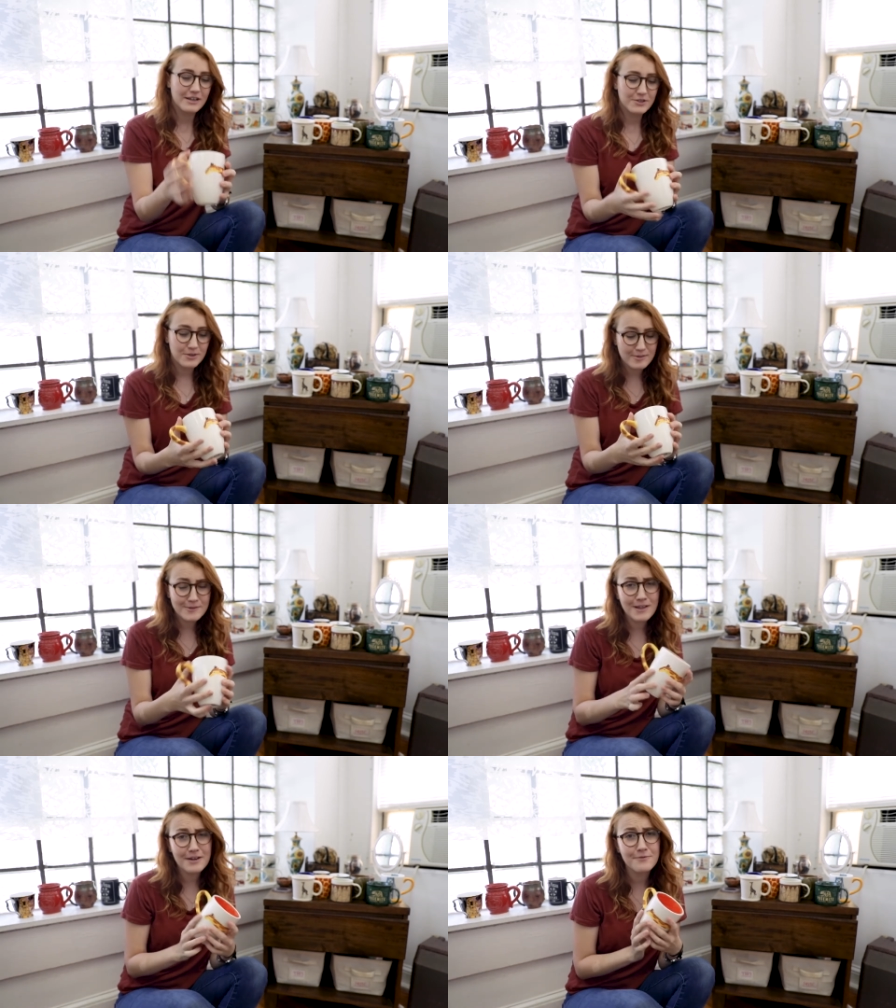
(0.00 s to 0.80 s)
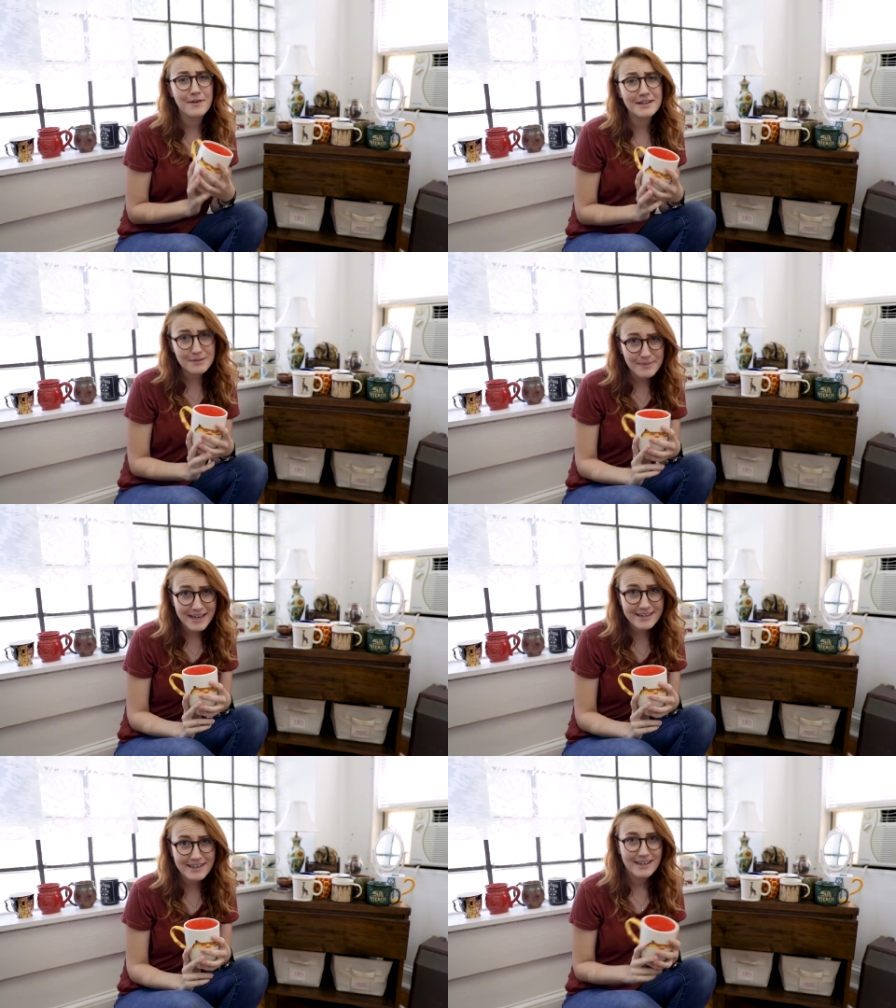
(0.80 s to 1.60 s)
So this was a lot of fun to
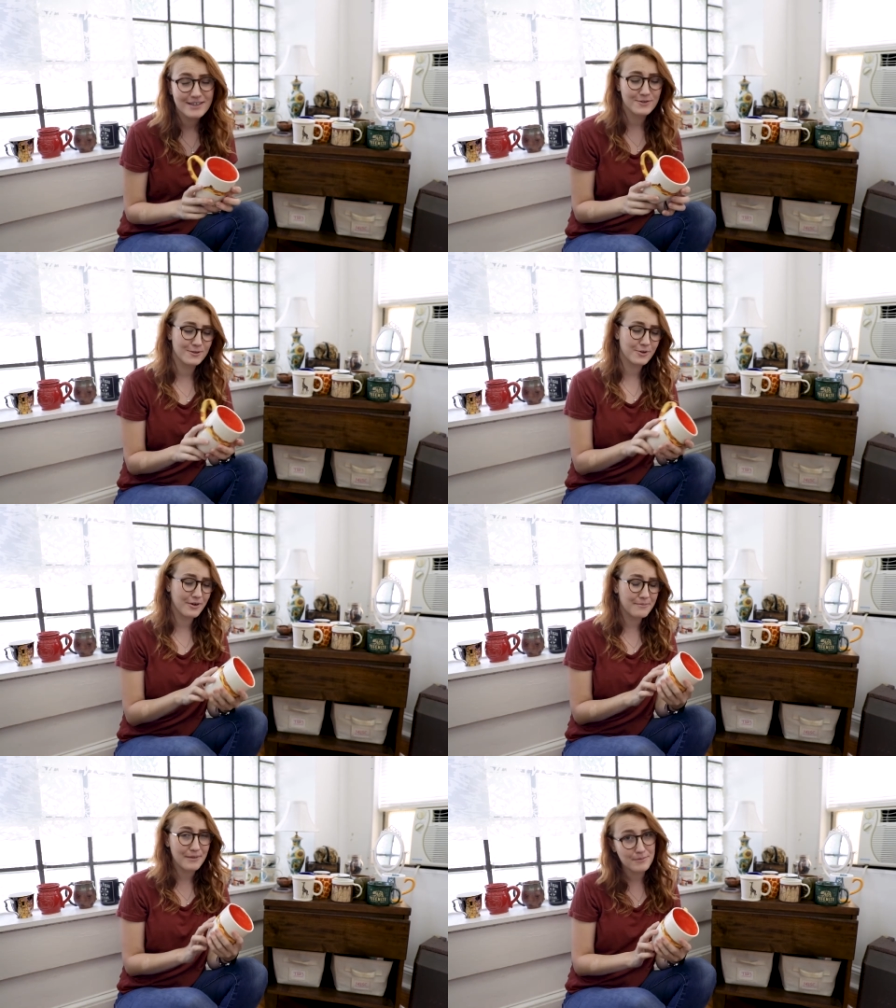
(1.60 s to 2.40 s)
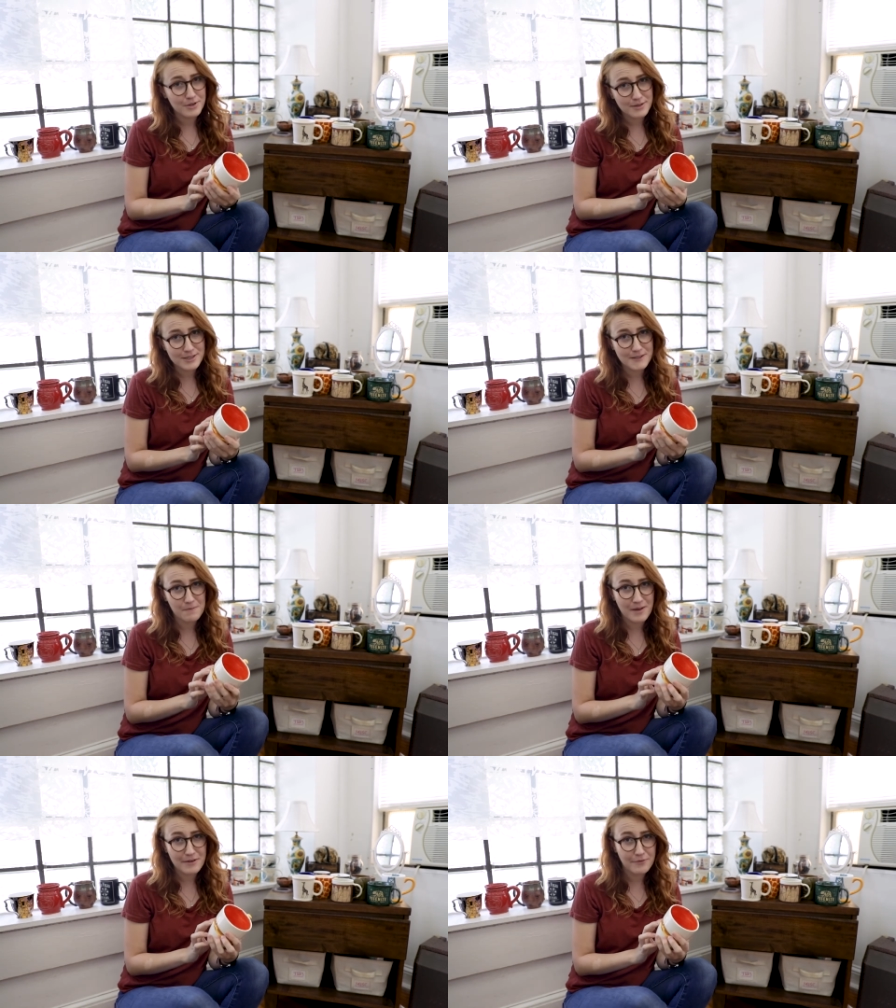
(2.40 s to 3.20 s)
make. This was a great memory with
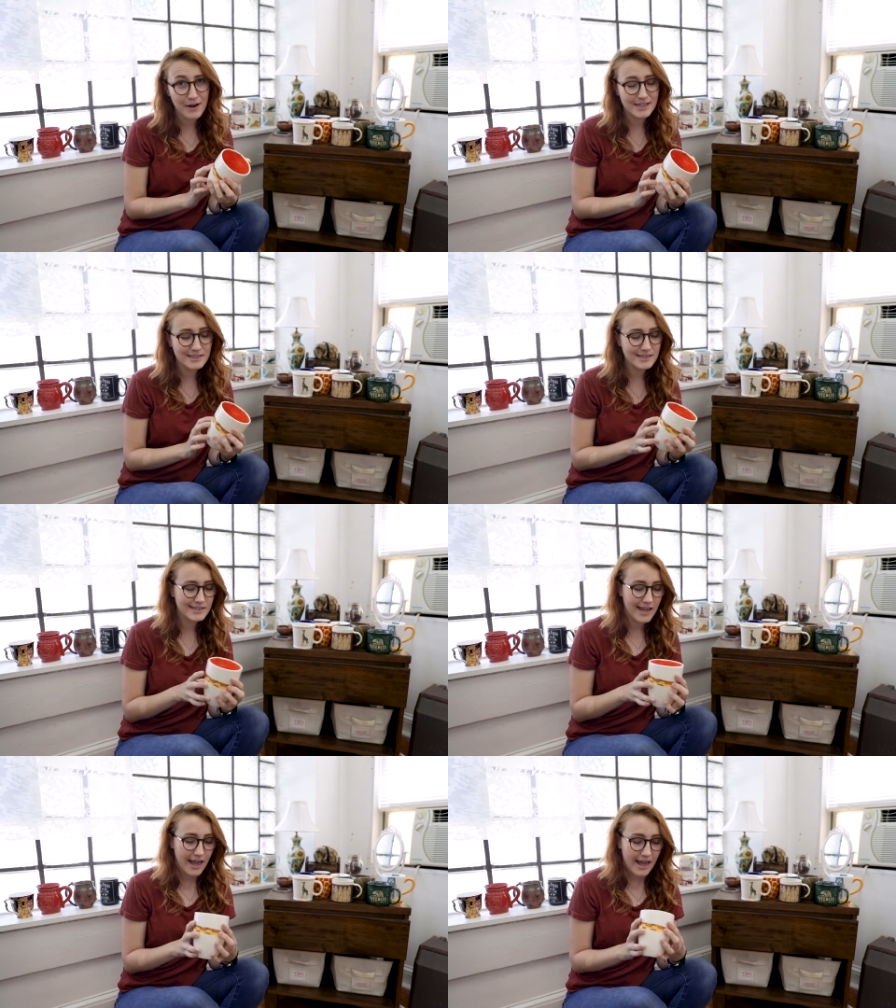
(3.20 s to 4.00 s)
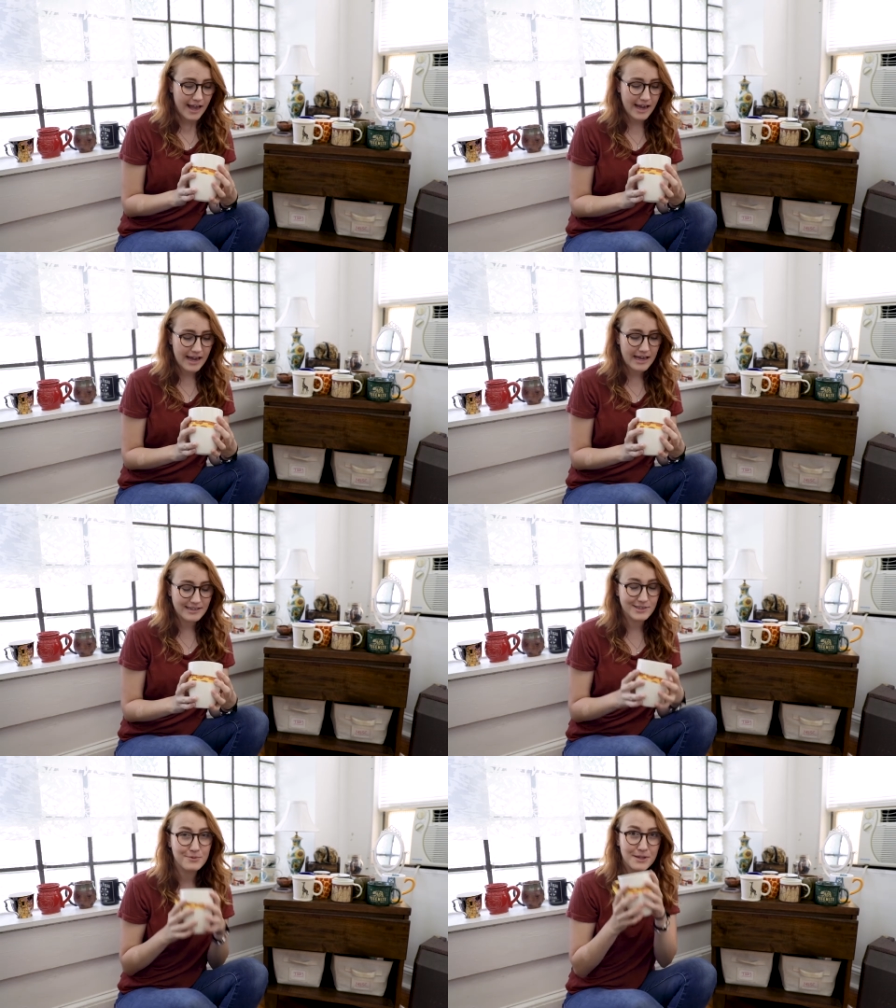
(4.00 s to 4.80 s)
some of my friends,
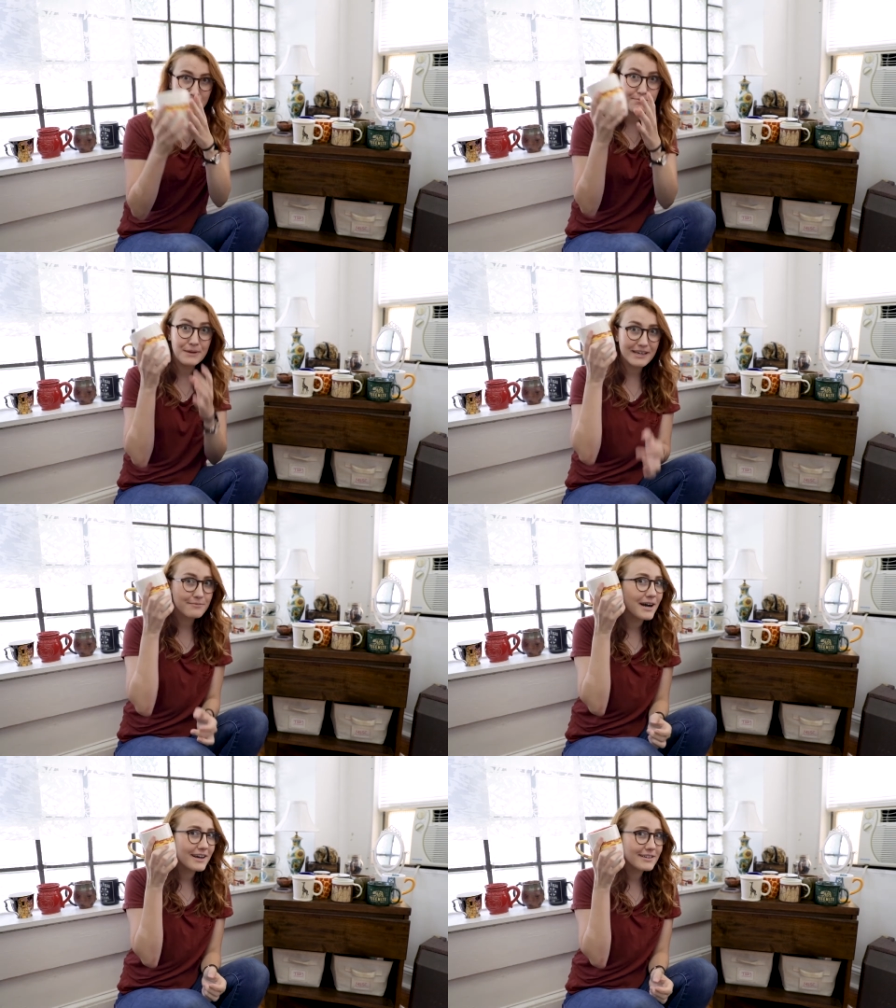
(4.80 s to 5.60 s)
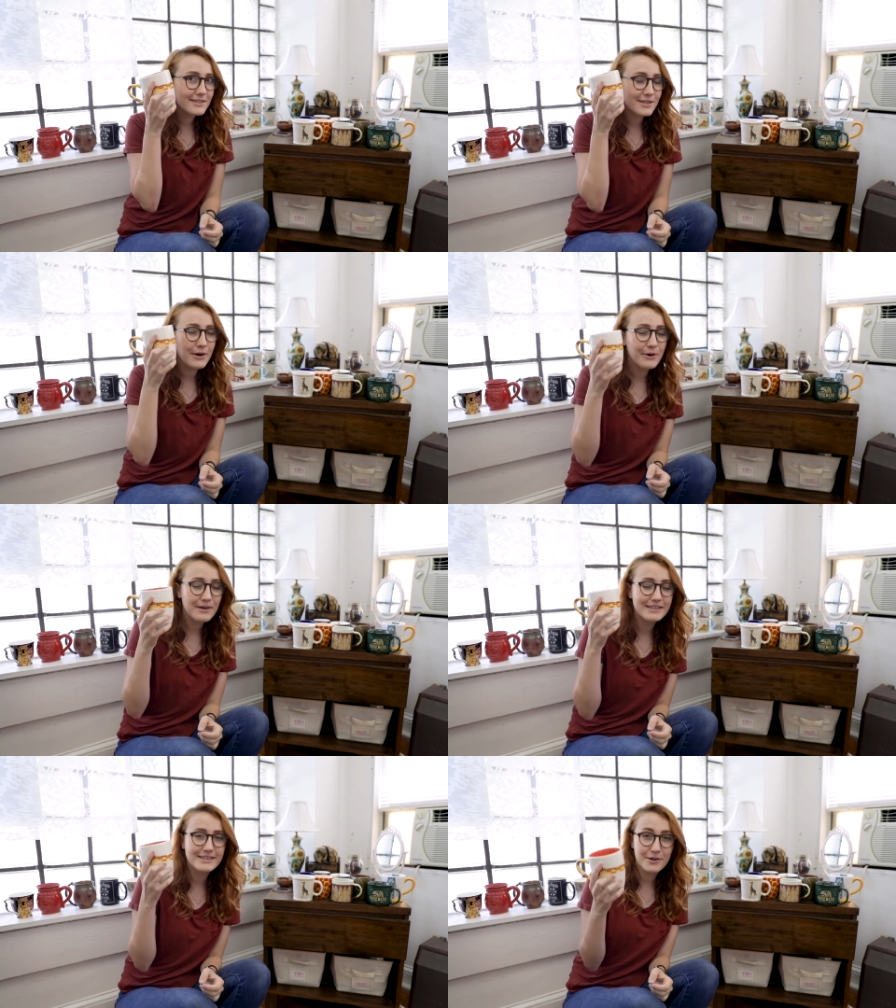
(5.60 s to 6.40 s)
and it's a really big mug, so
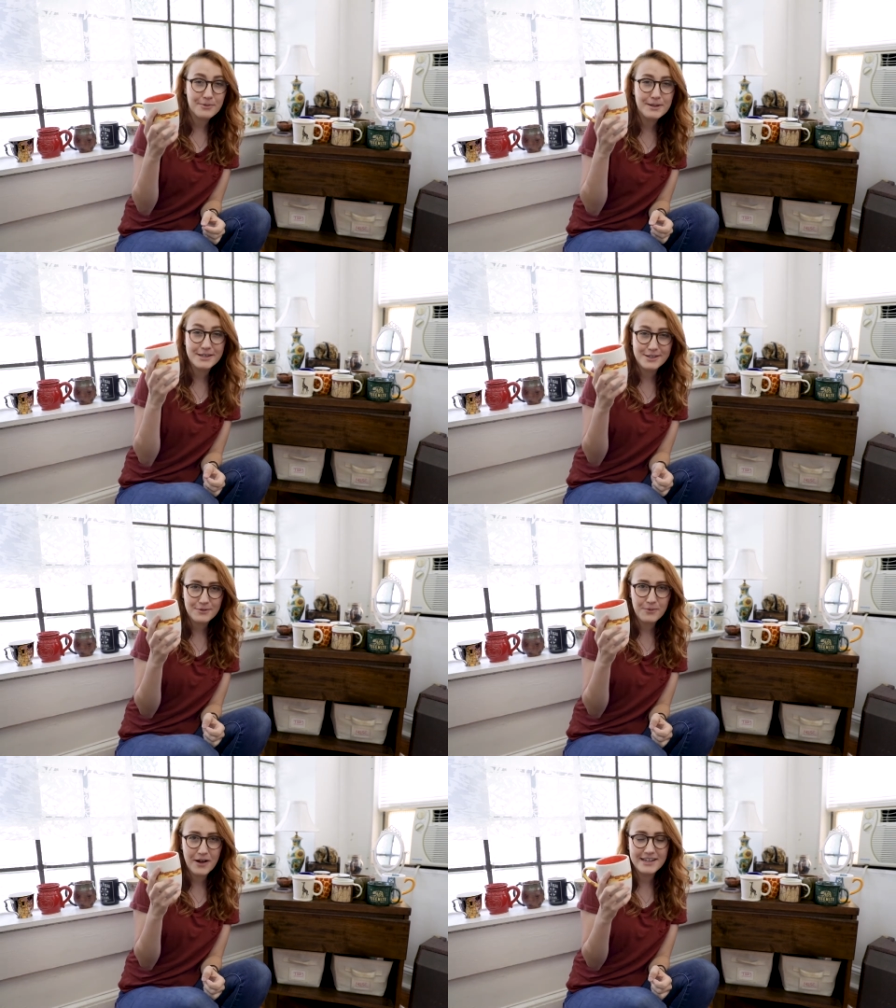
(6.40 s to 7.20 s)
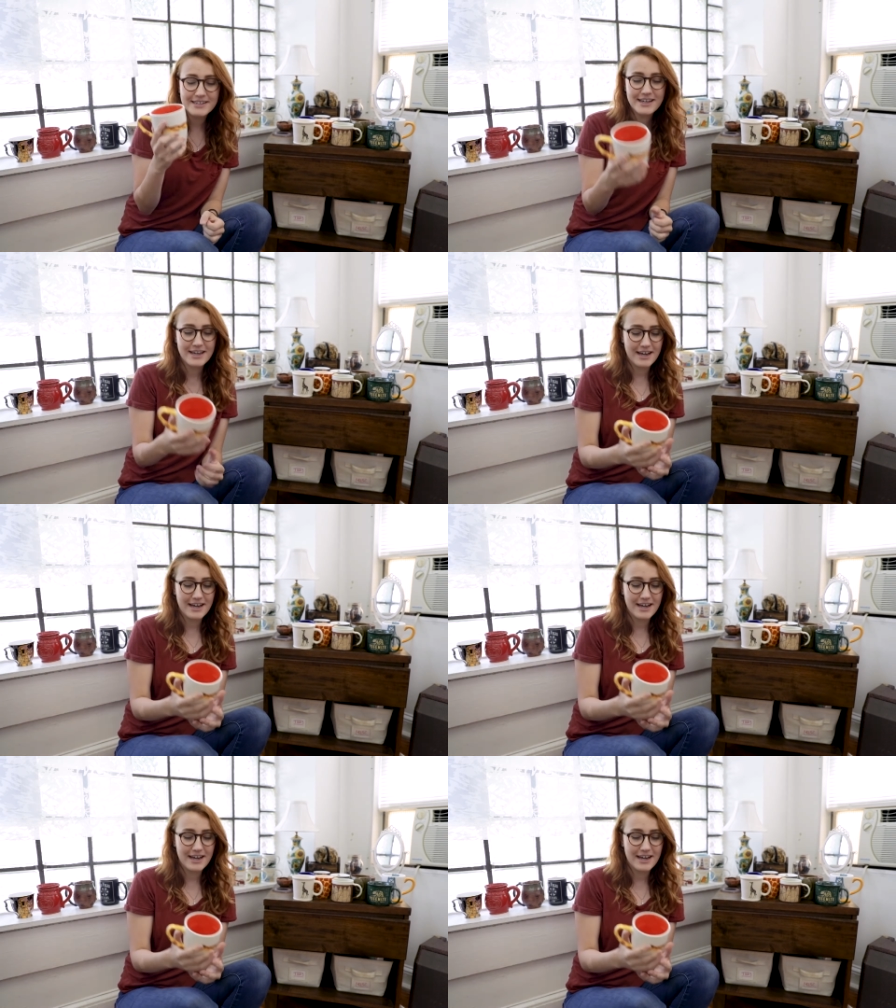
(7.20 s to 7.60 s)
it's a really good one